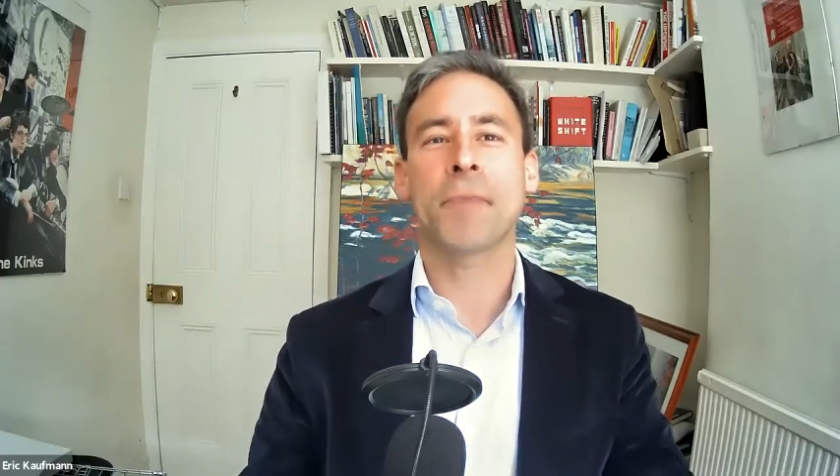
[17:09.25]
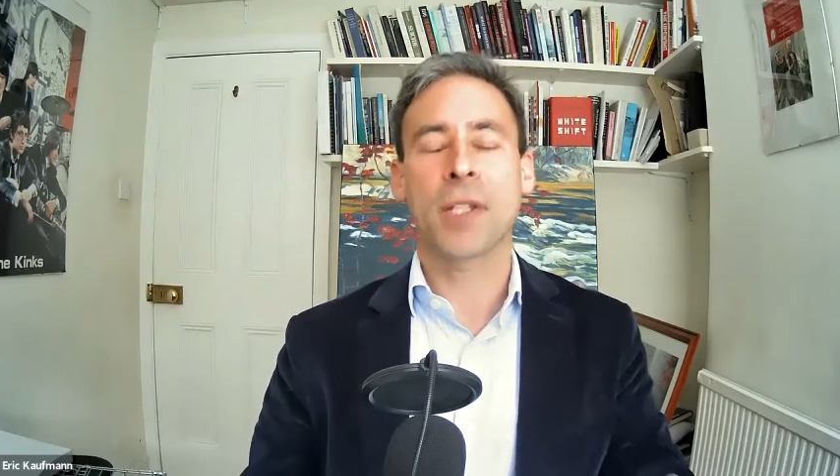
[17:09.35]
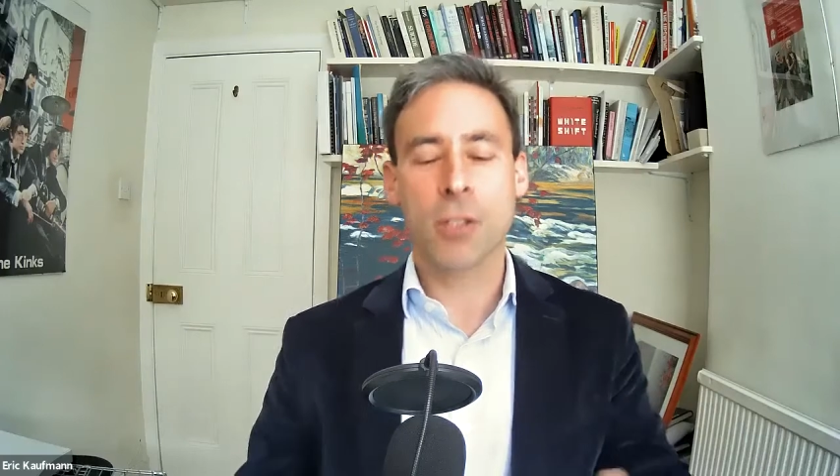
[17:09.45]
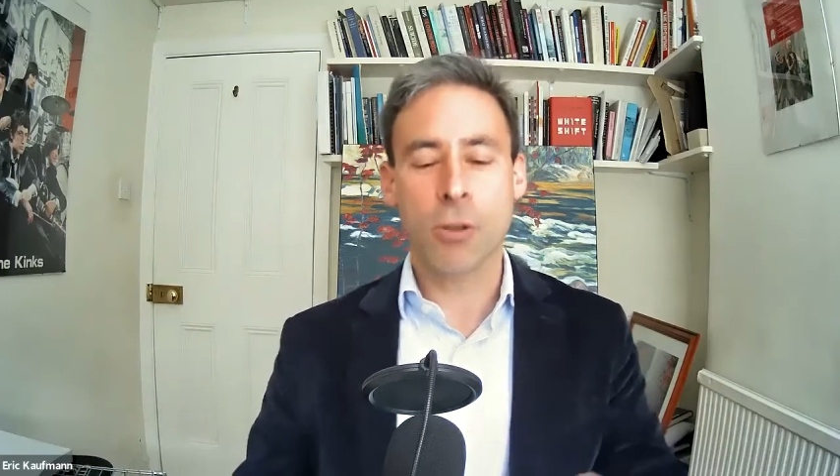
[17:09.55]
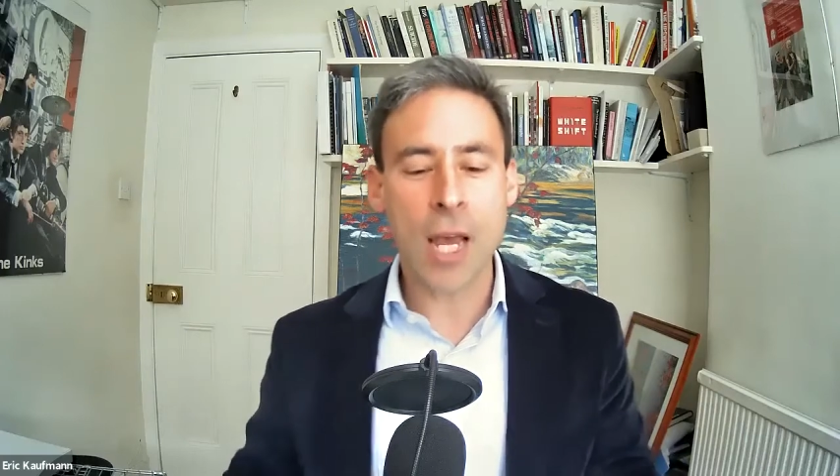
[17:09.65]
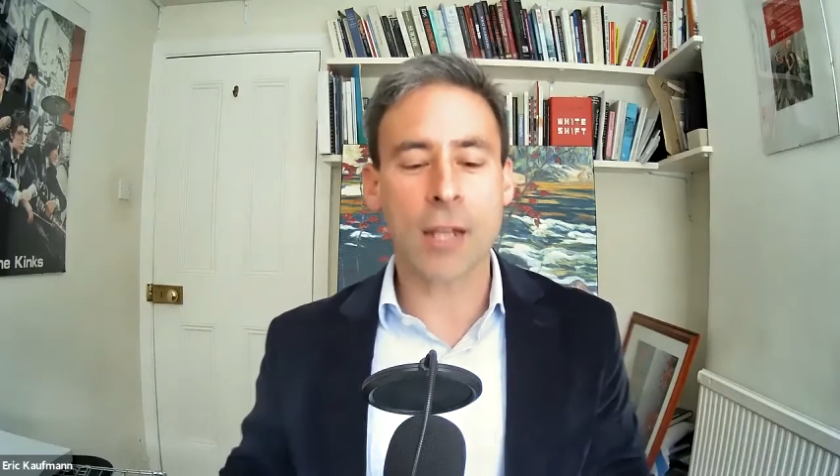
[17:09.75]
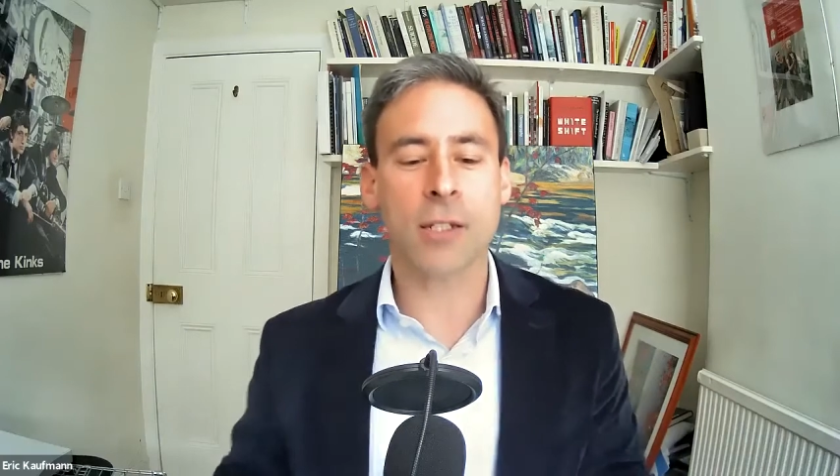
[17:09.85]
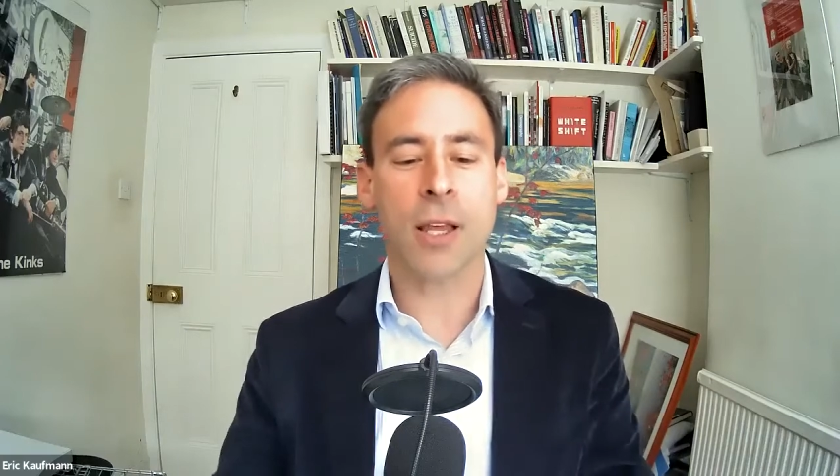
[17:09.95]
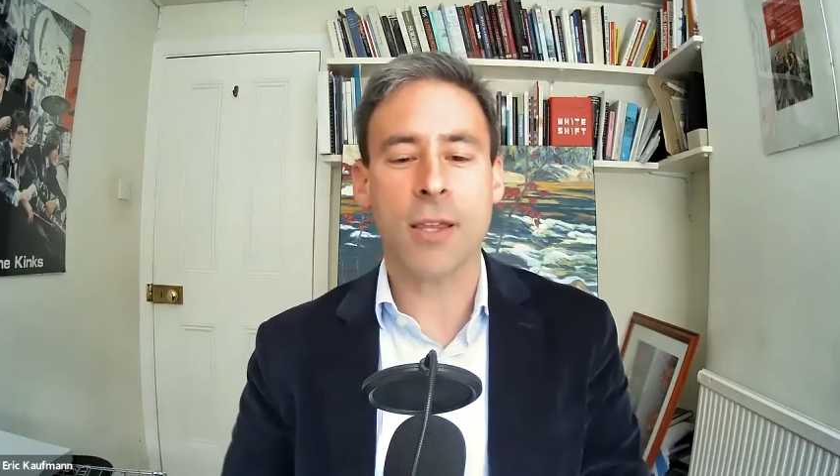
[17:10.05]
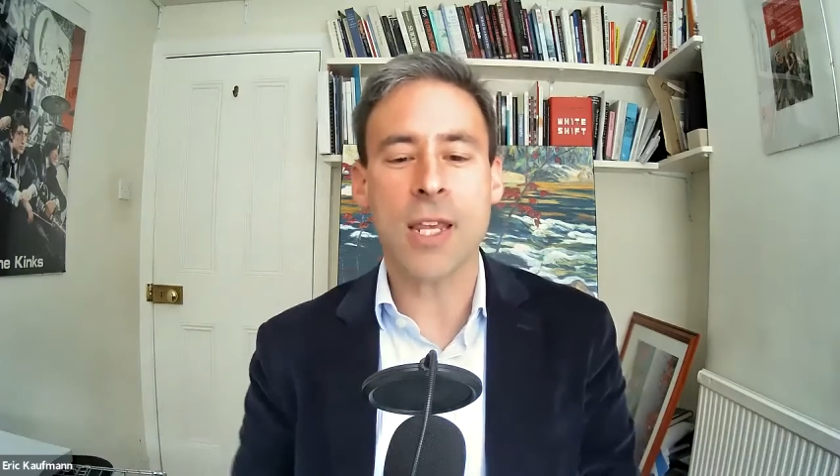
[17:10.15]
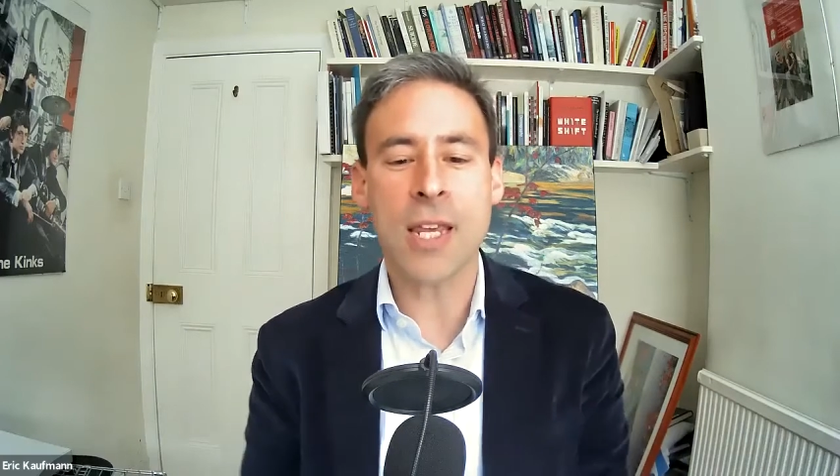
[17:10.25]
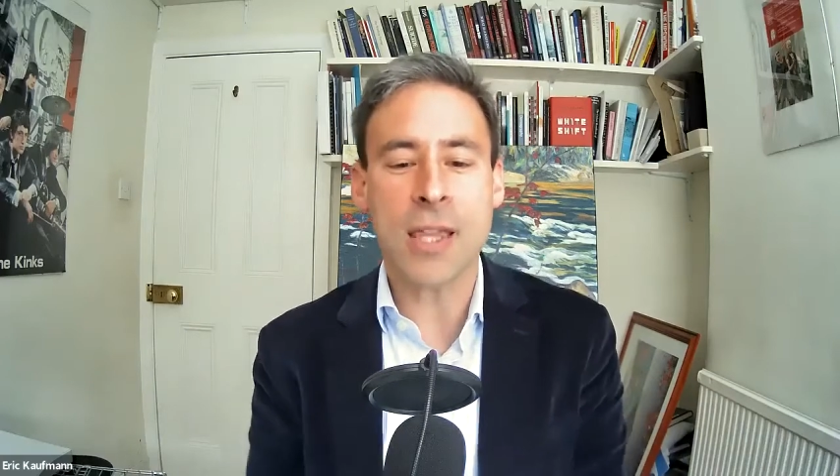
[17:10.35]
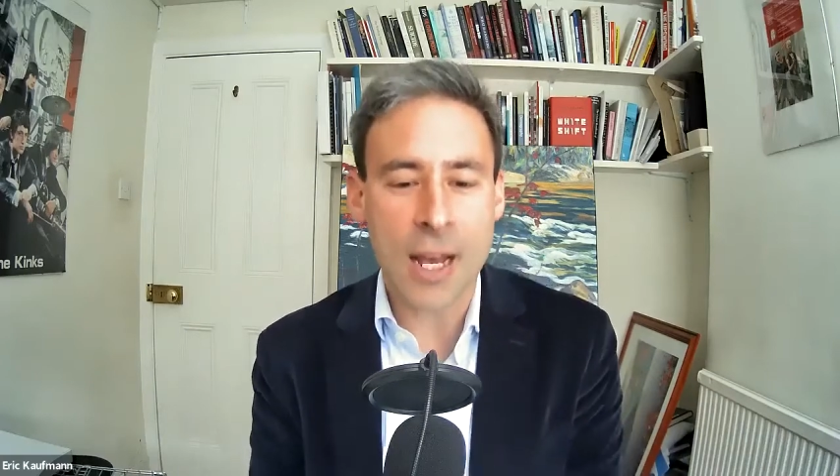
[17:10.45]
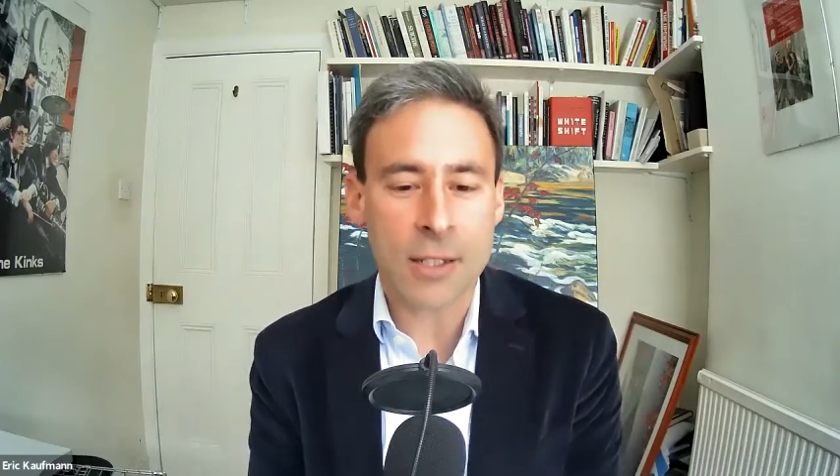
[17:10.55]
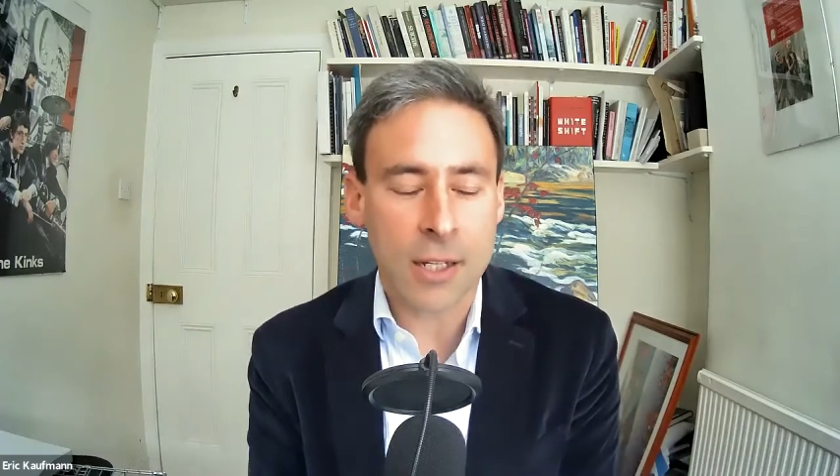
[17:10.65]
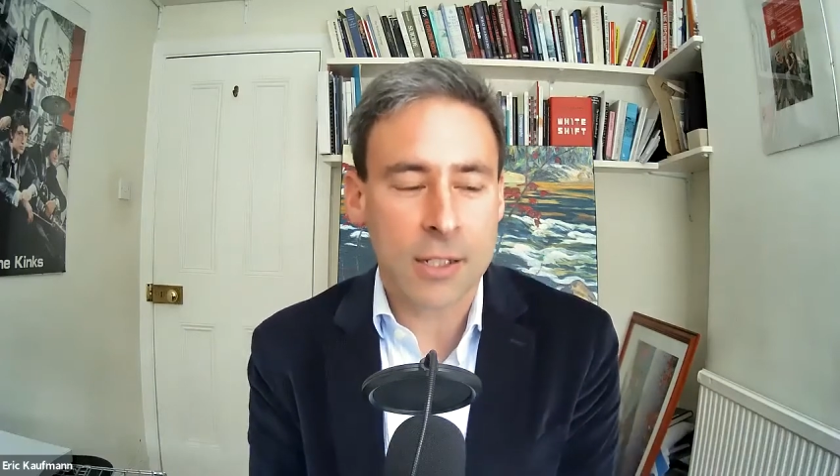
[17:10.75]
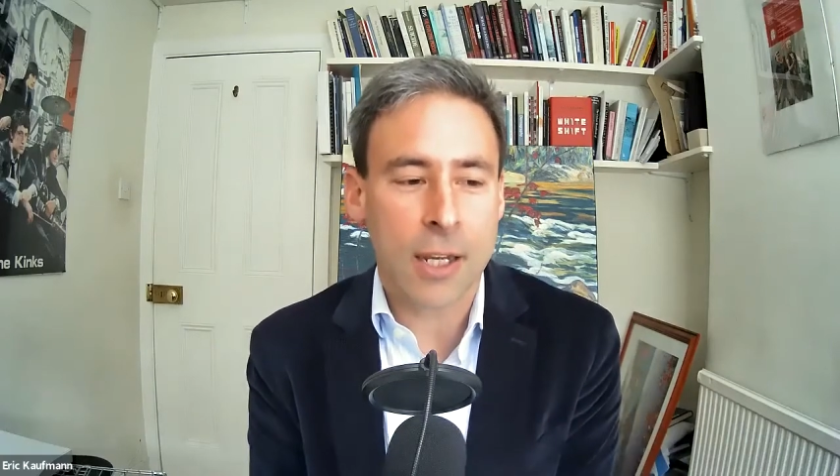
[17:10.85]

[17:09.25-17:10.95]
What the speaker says: So yes, in that sense,